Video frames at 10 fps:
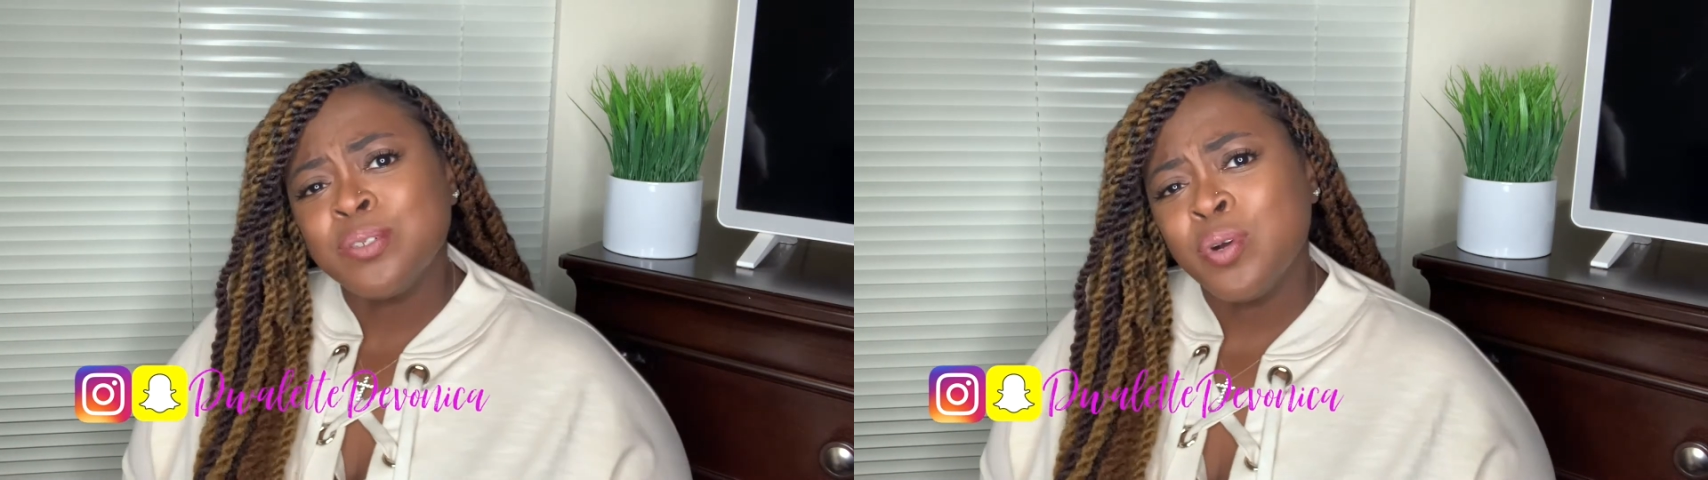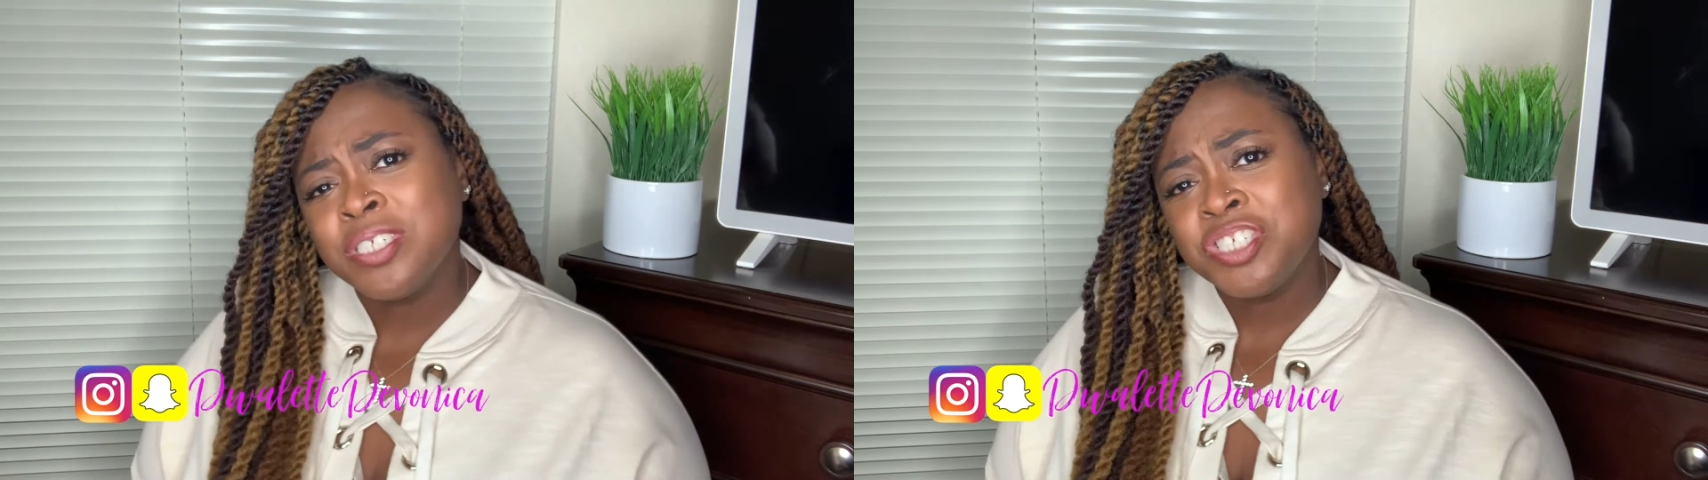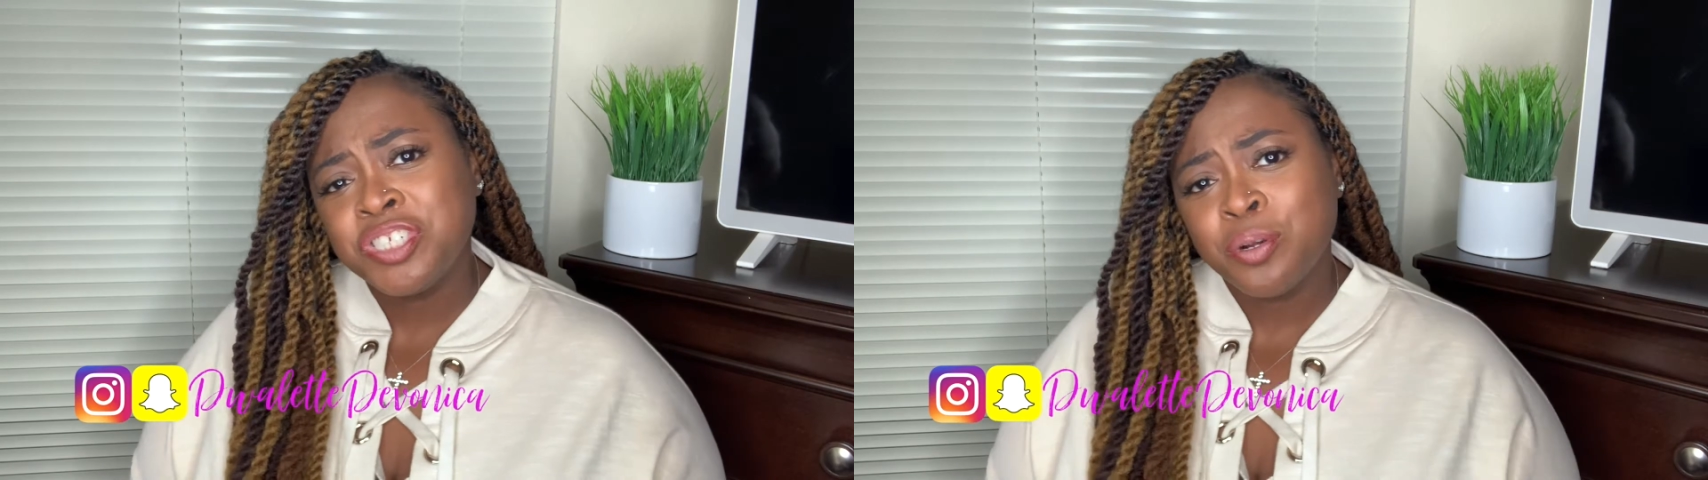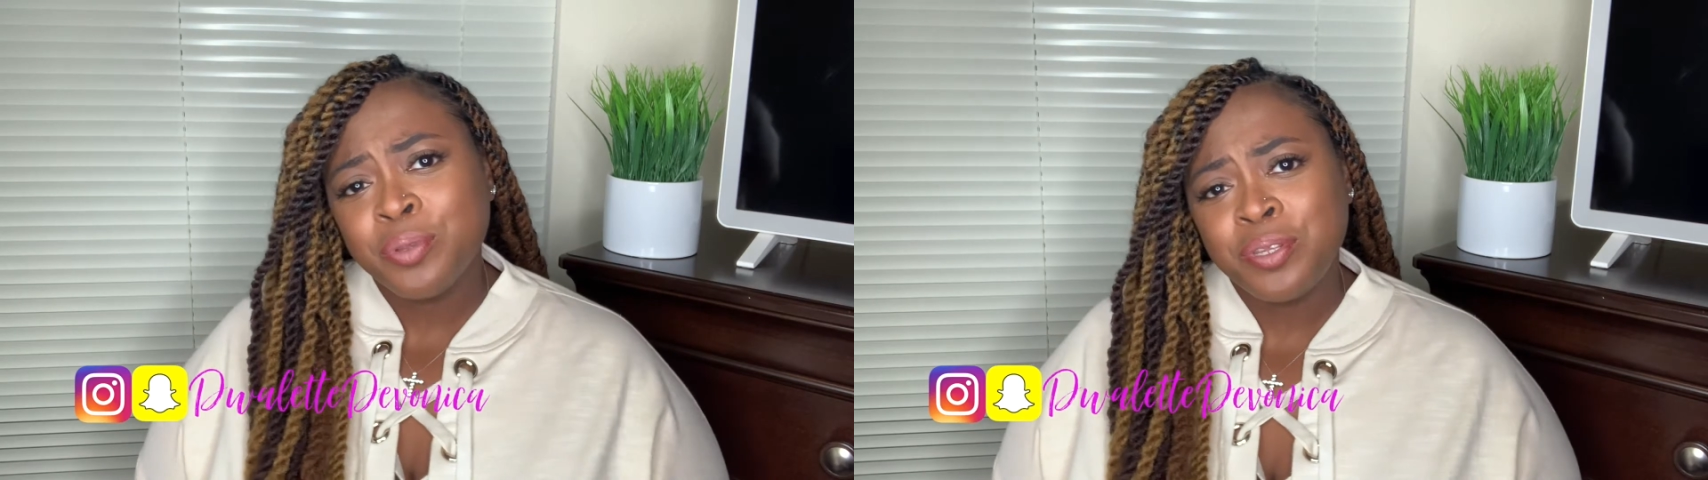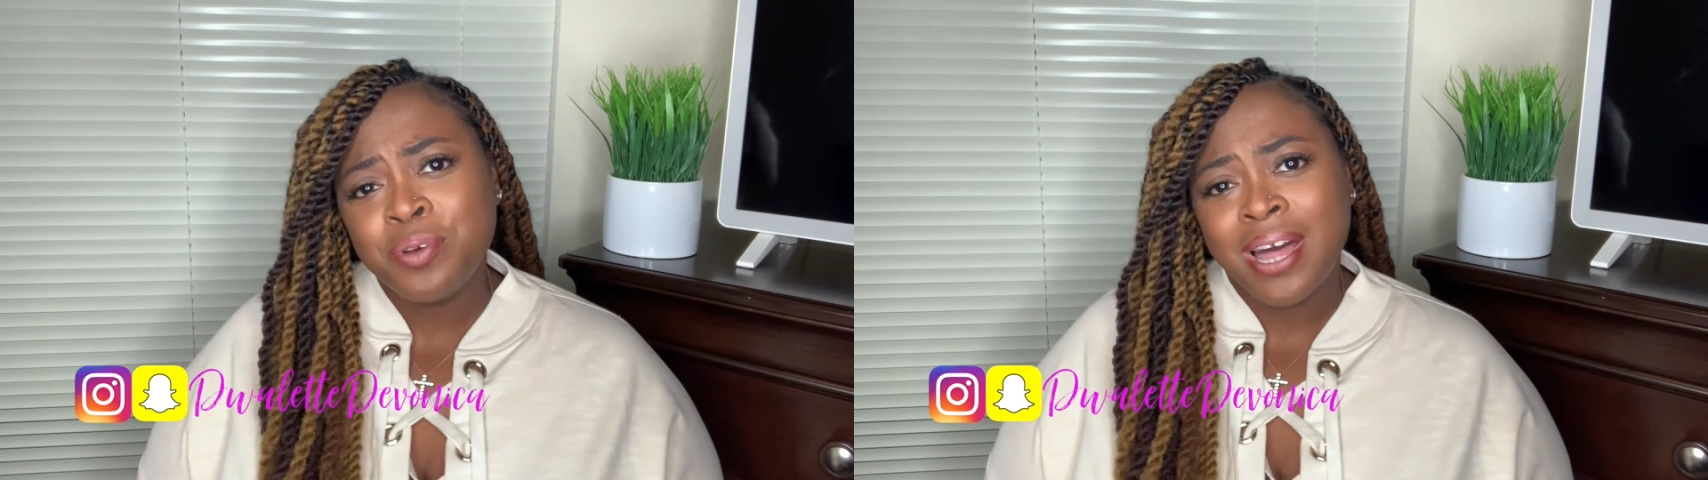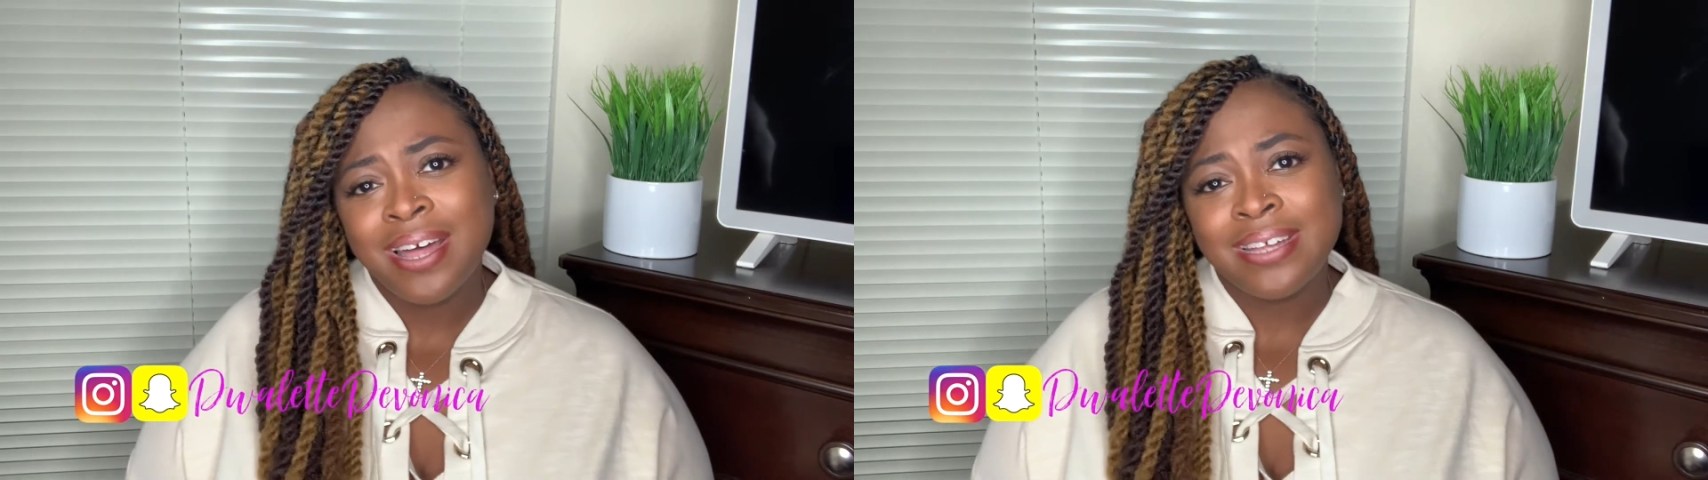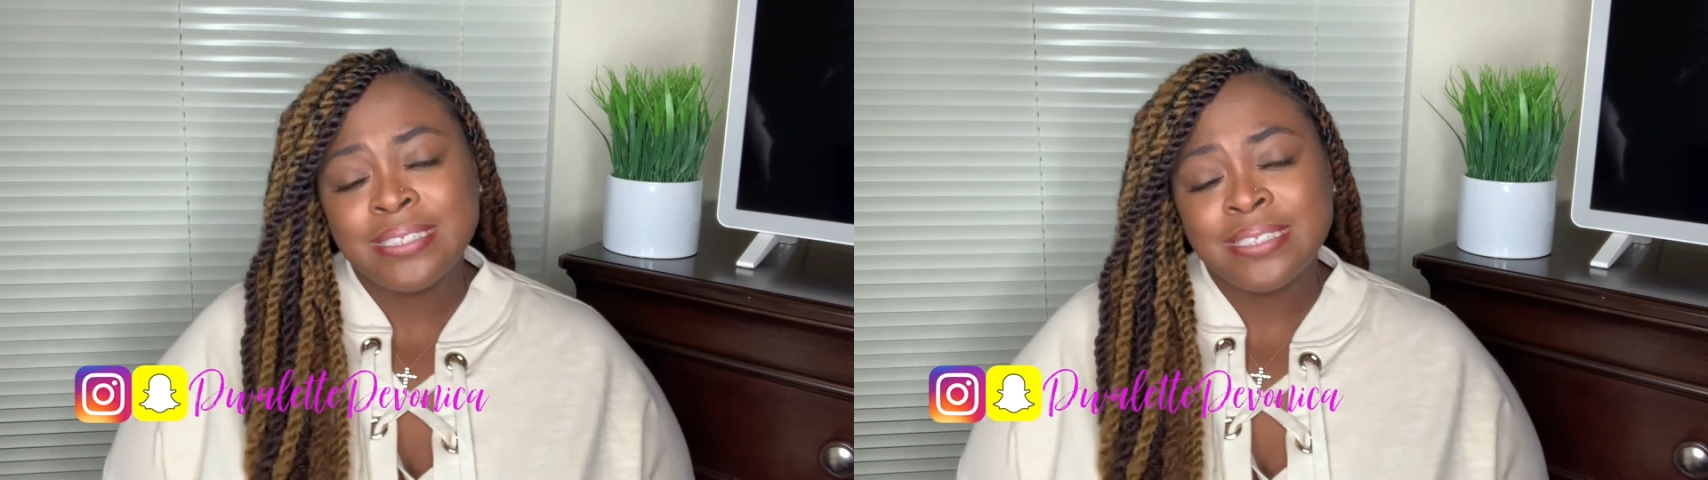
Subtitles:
wanted to share with you guys